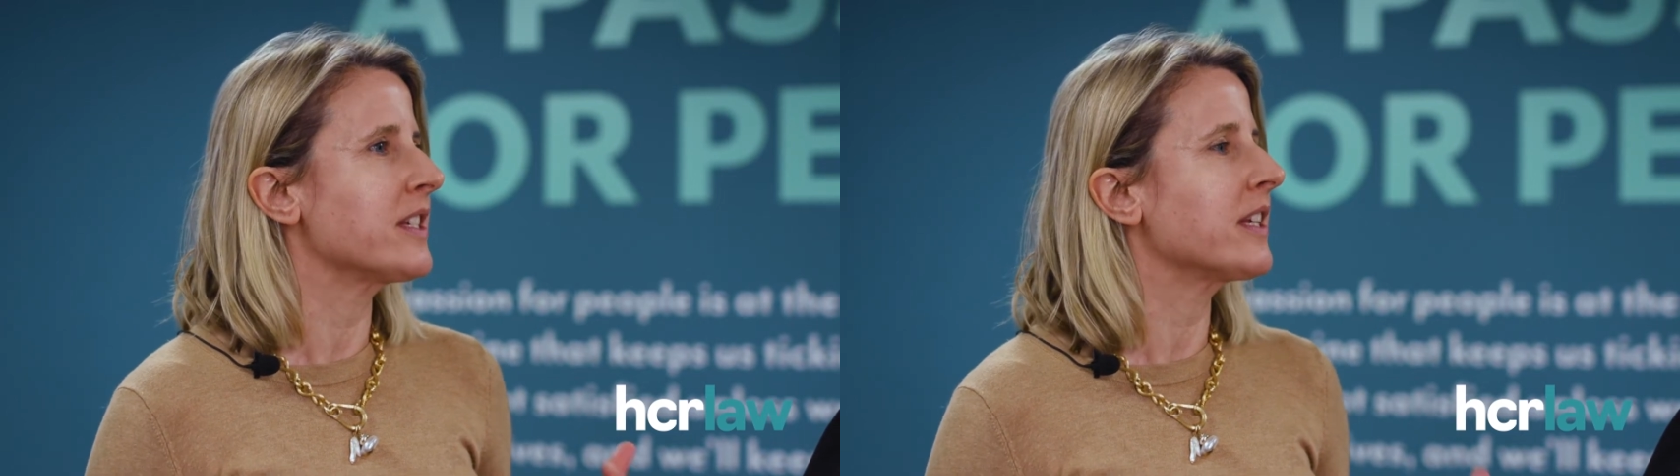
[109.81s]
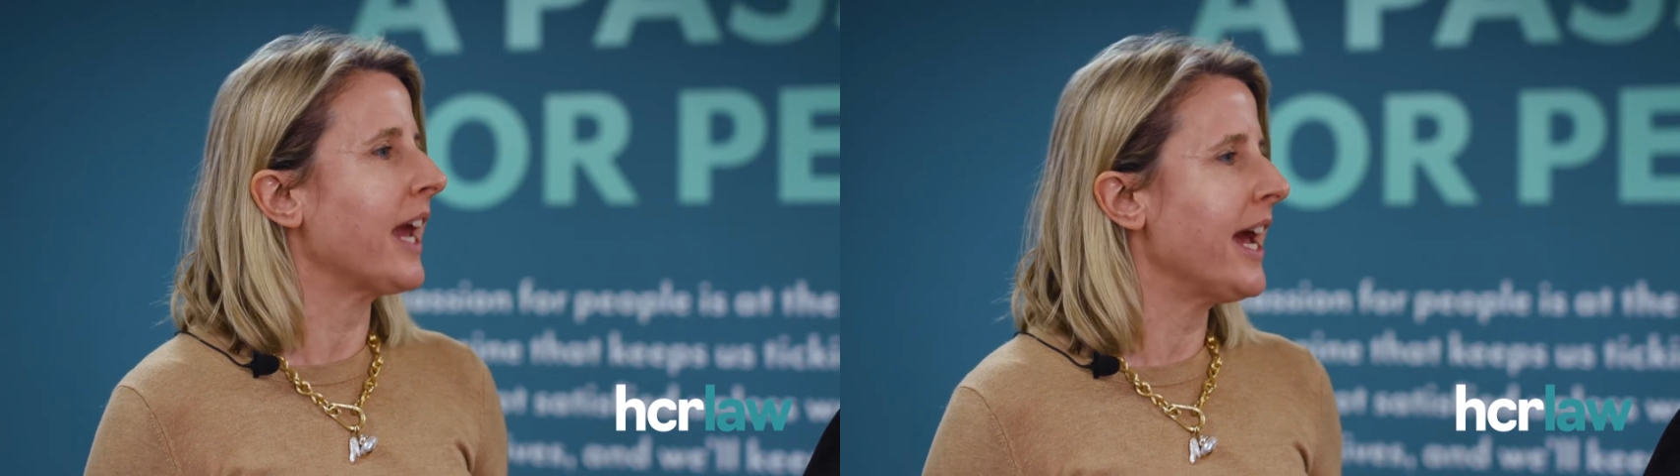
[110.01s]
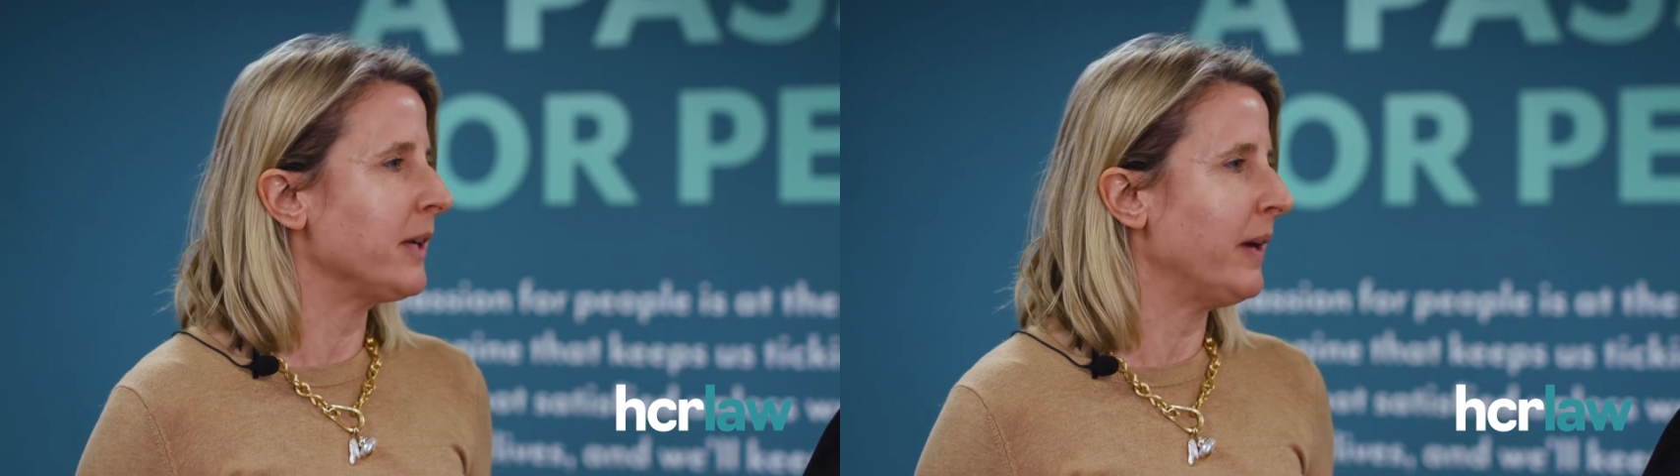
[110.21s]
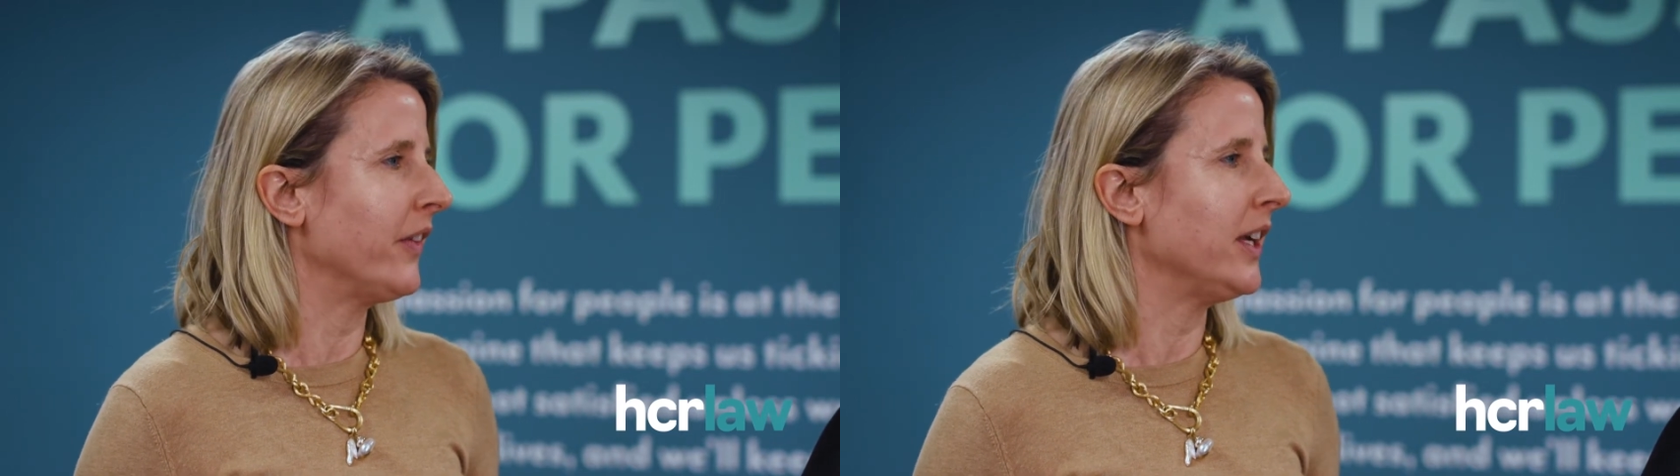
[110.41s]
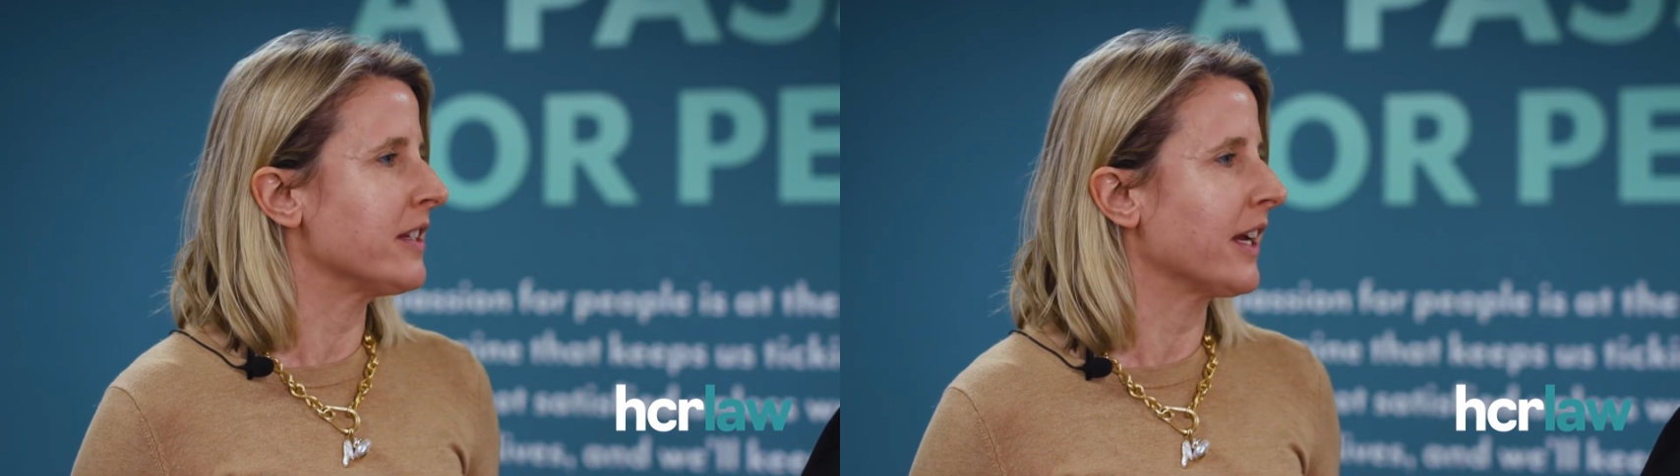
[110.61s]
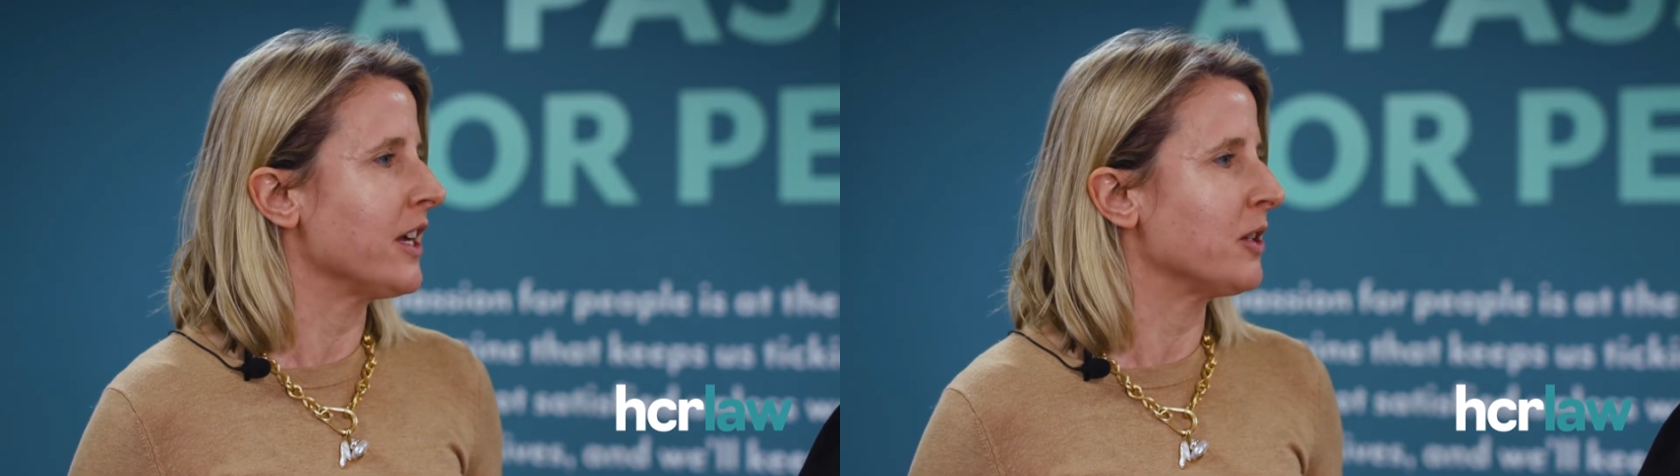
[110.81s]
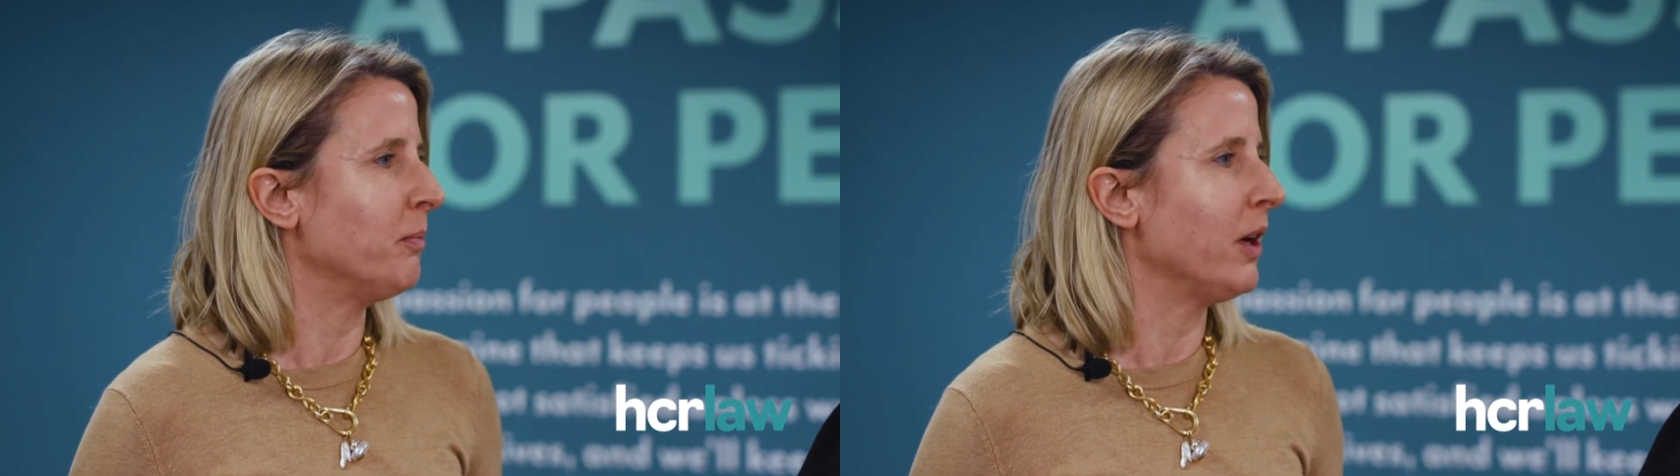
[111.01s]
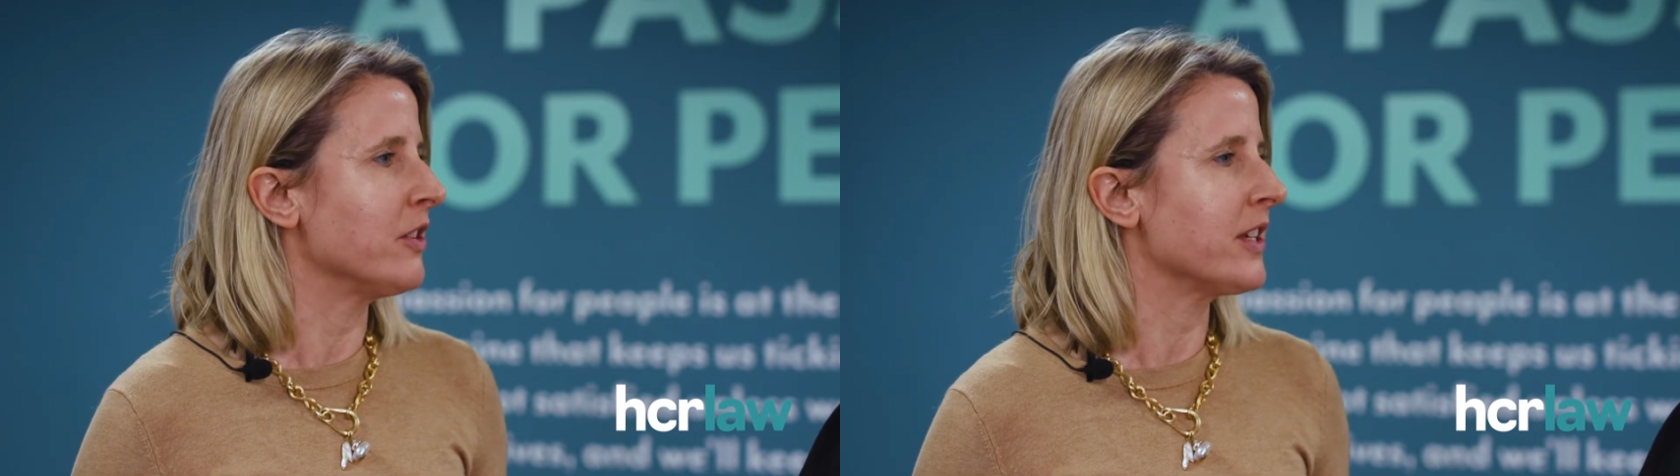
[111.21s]
scared about the litigation
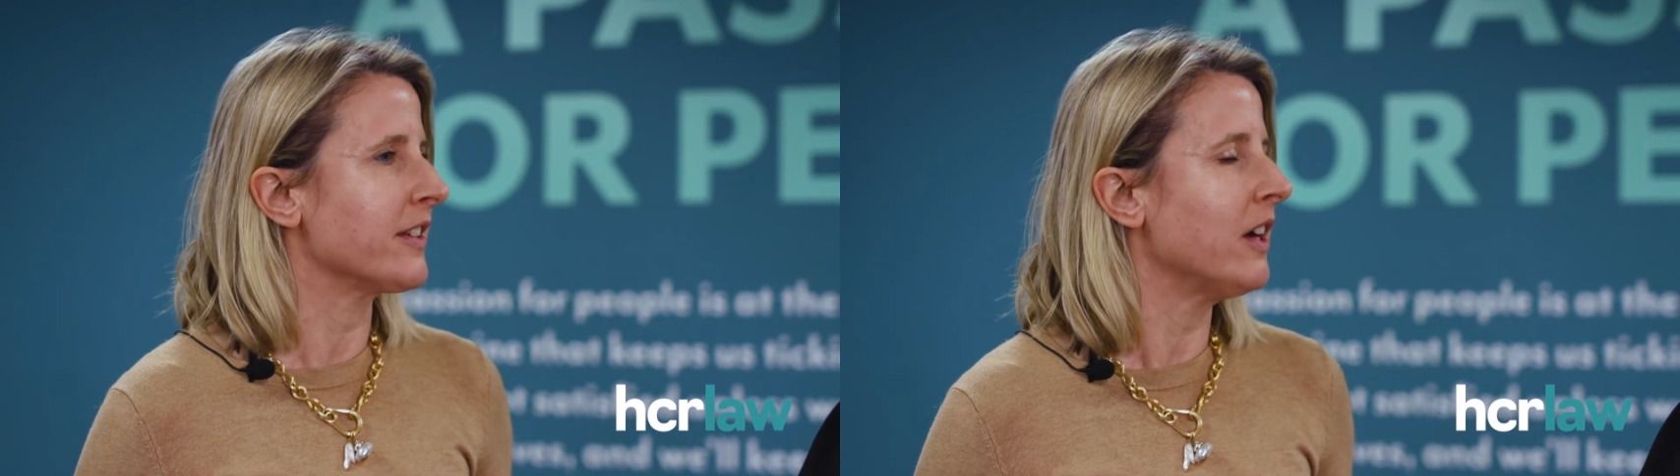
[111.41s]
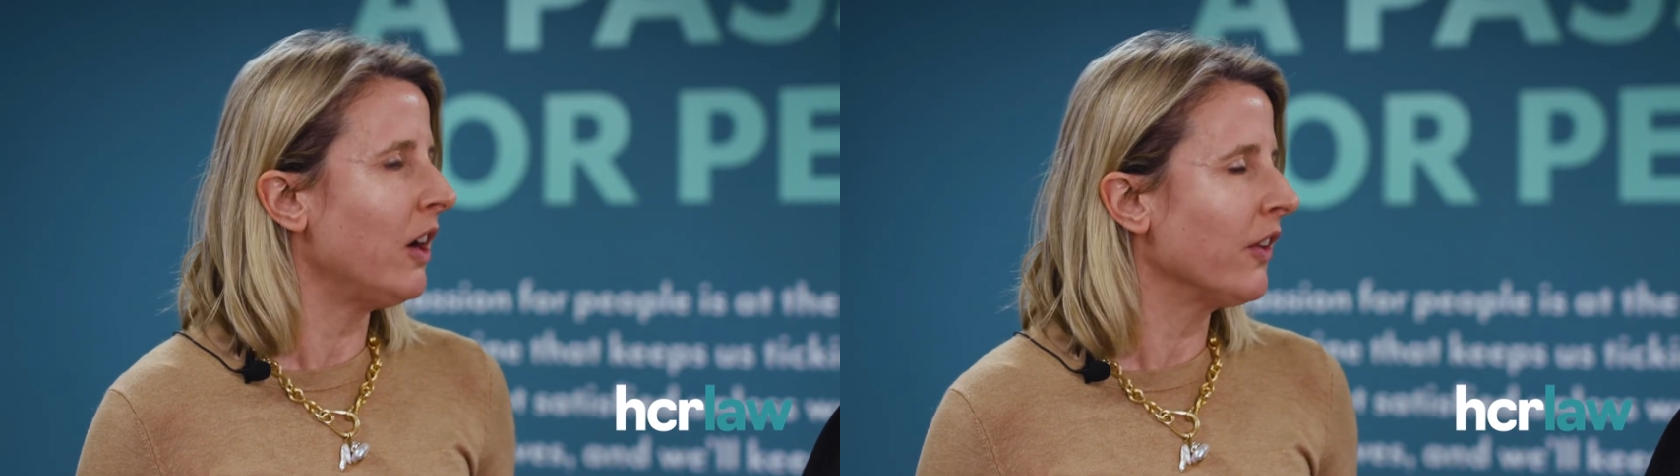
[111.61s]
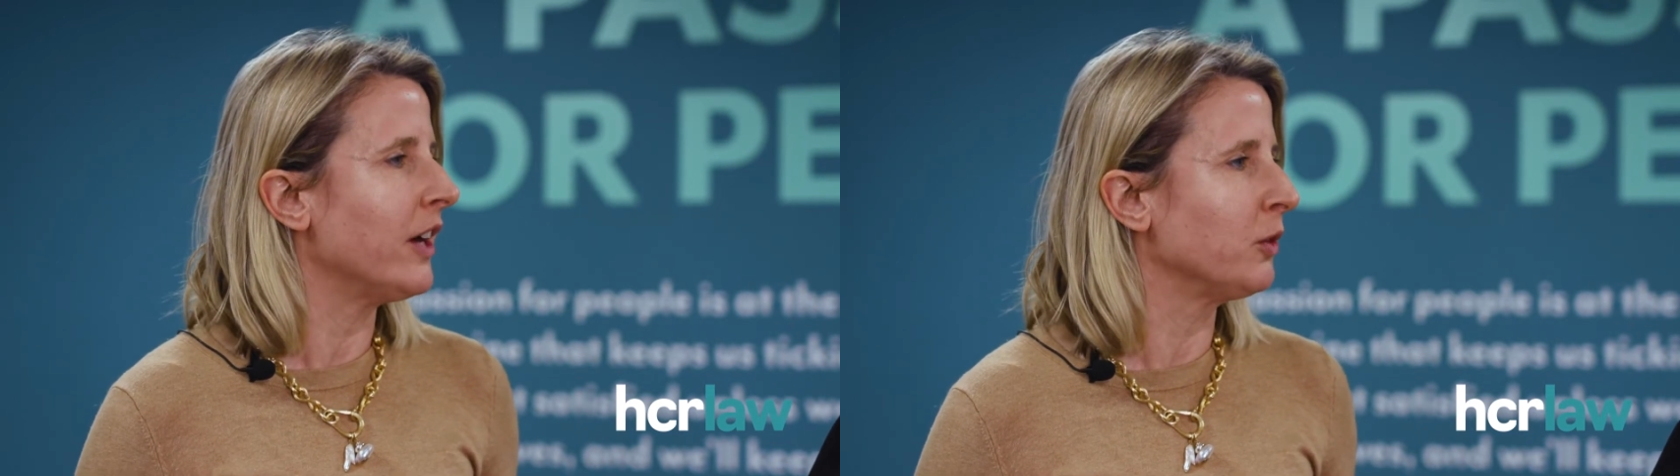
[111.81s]
process? Are there